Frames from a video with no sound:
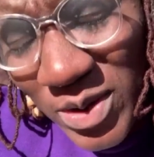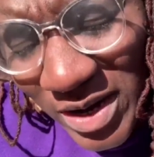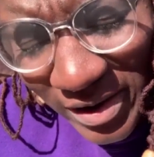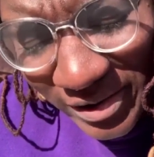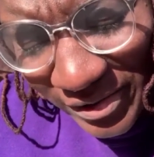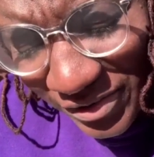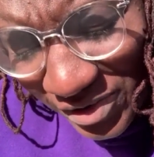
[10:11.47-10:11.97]
when
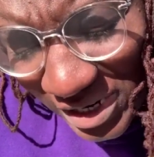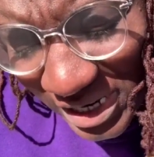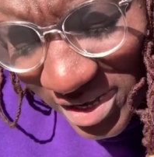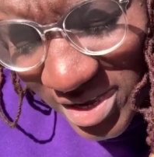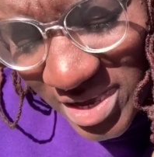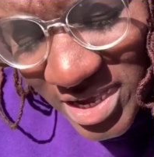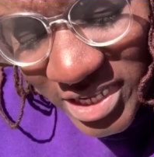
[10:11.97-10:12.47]
hungry,
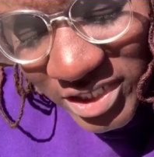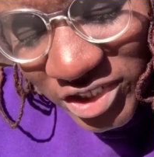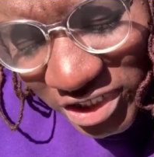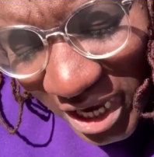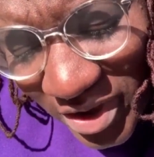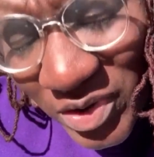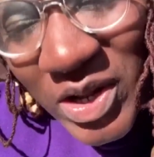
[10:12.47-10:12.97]

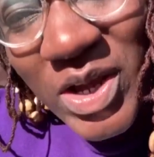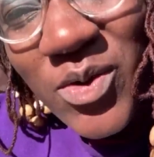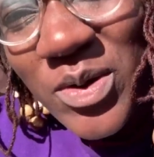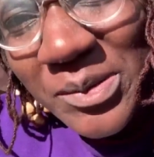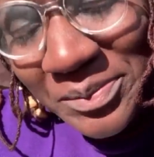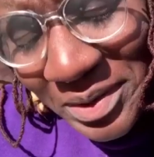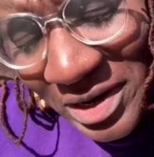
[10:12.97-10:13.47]
shouting
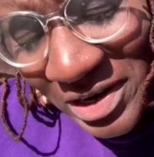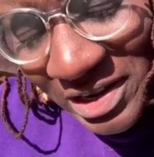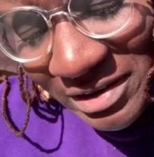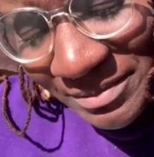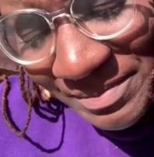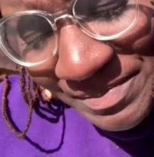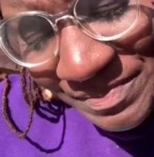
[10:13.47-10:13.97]
when
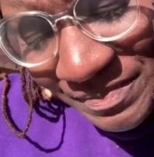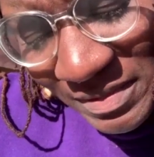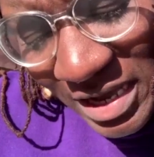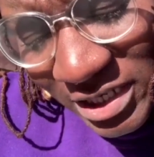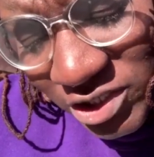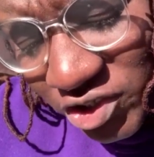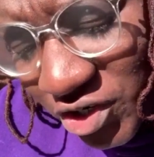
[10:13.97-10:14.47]
burdened,
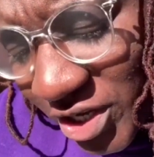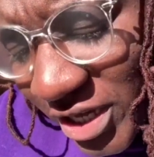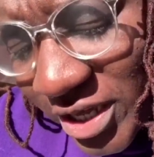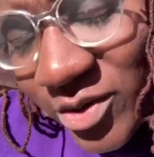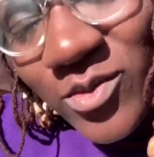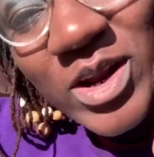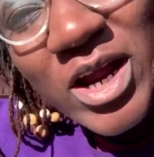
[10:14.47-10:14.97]

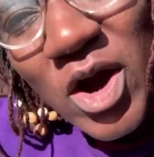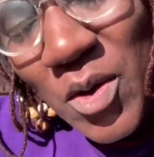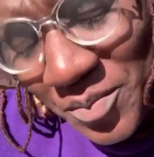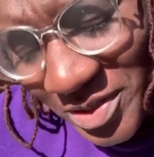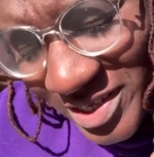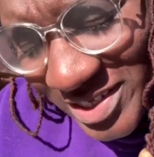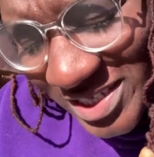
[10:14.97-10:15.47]
Drinking when
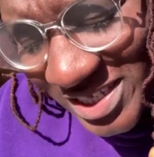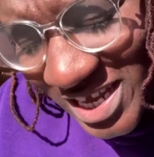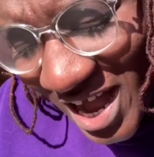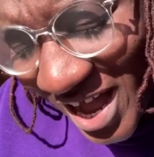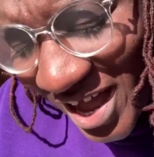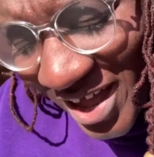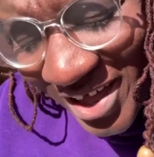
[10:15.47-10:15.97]
hopeless,
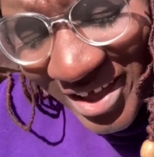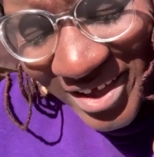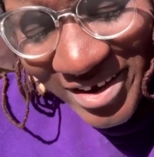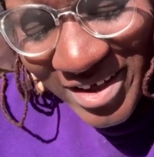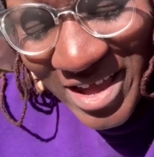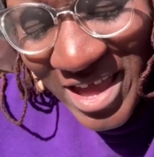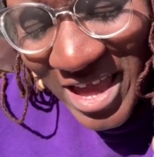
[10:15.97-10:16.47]

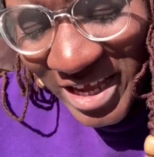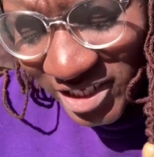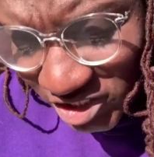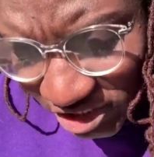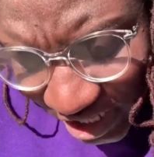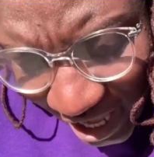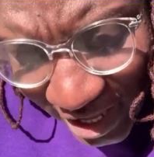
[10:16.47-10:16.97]
tied
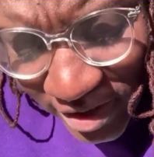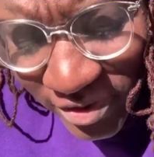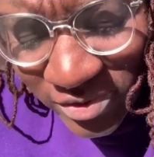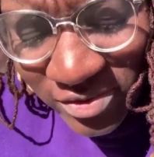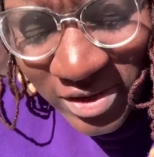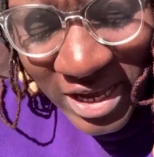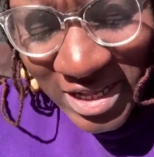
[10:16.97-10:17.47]
and
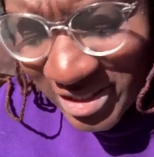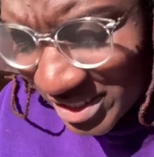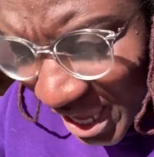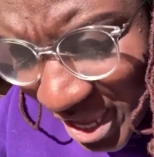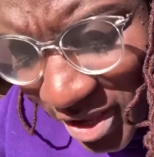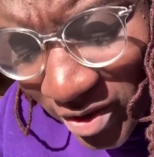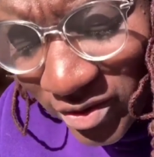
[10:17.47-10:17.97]
shackled,
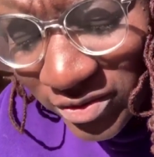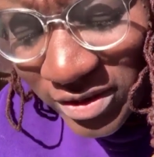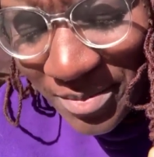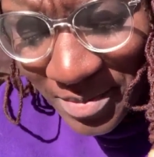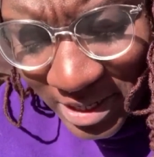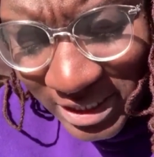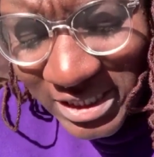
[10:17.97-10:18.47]
entangled
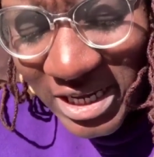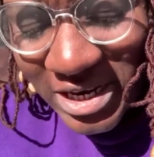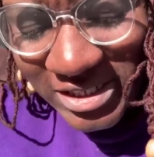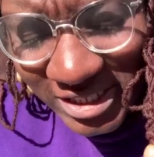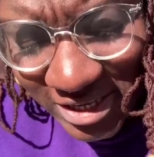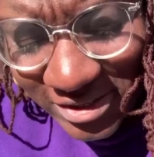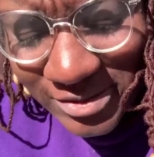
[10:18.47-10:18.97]
amongst
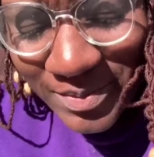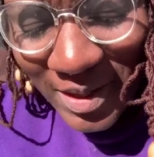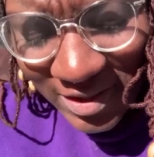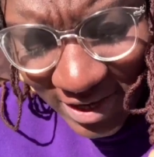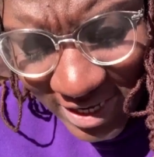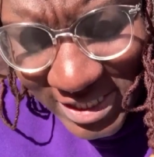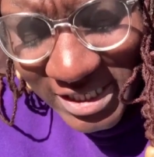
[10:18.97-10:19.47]
ourselves by
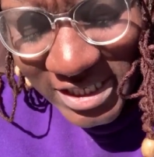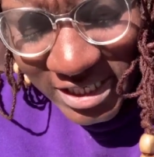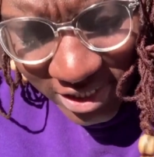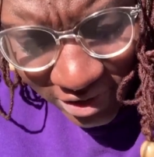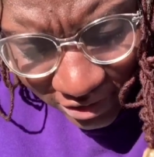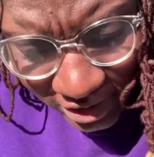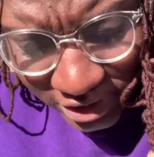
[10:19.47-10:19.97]
the
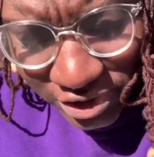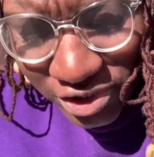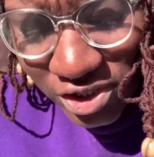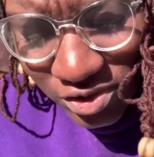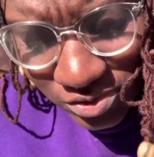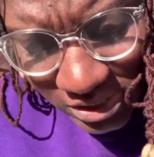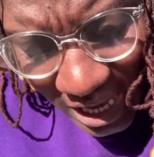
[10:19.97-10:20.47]
unseen
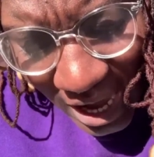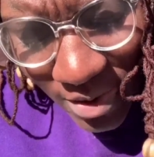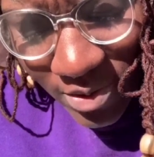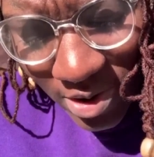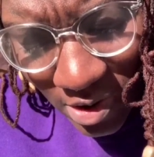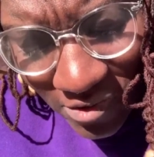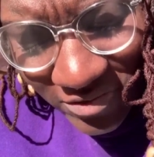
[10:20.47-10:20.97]
creatures who
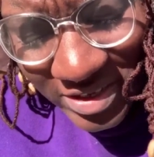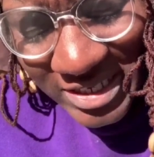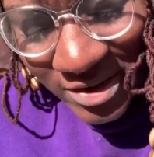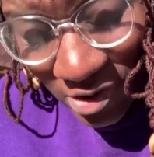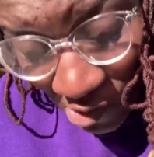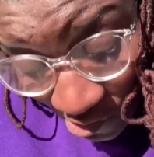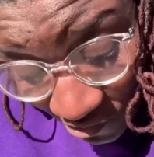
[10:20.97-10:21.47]
tower
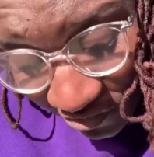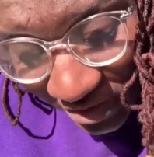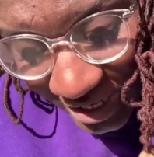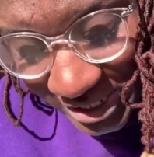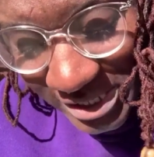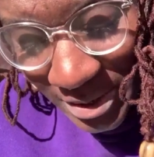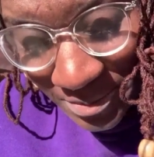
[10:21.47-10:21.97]
over, over
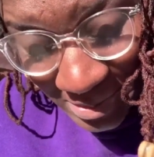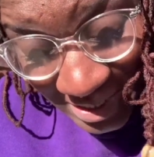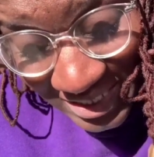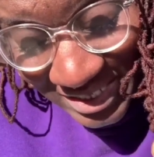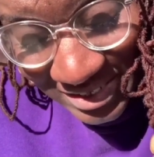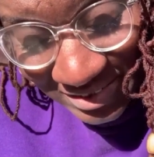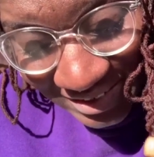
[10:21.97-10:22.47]
us
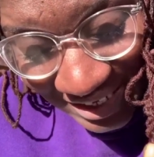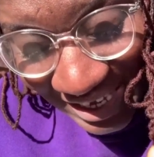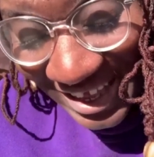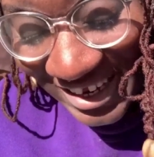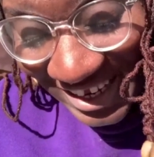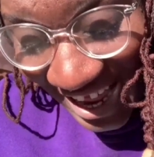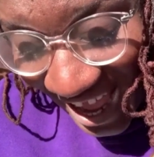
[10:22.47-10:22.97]
ominously
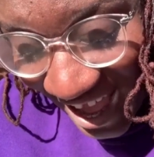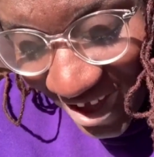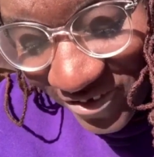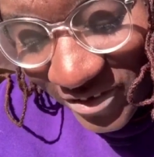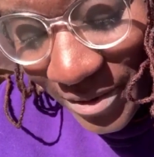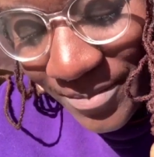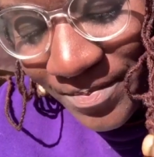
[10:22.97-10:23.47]
and laugh.